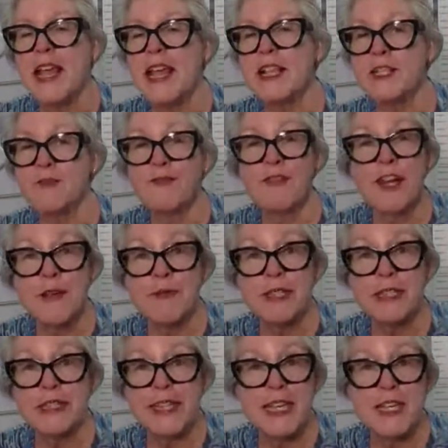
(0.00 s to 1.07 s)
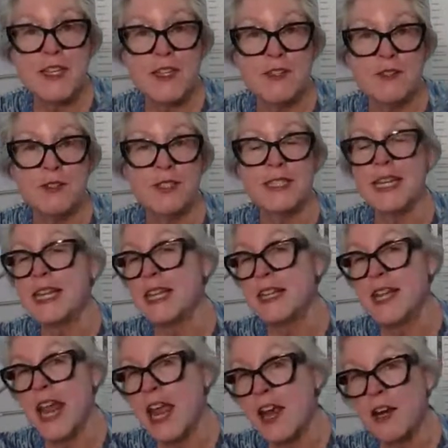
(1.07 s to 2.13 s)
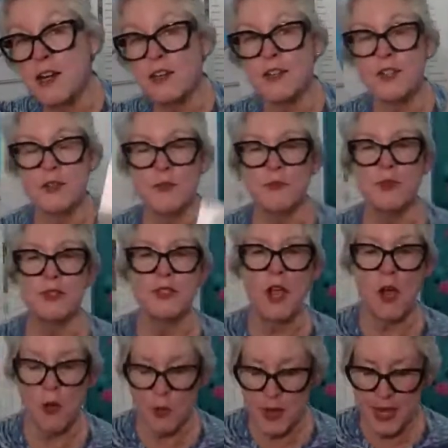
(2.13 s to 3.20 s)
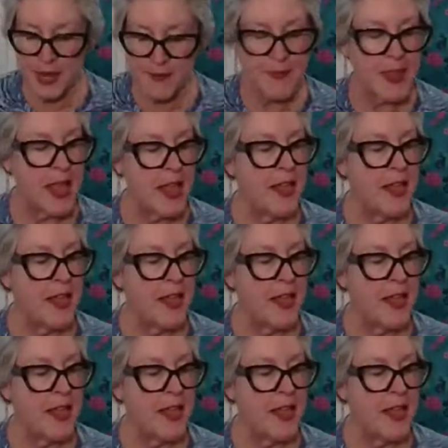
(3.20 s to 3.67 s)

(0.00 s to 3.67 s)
It's frequently used in heirloom sewing.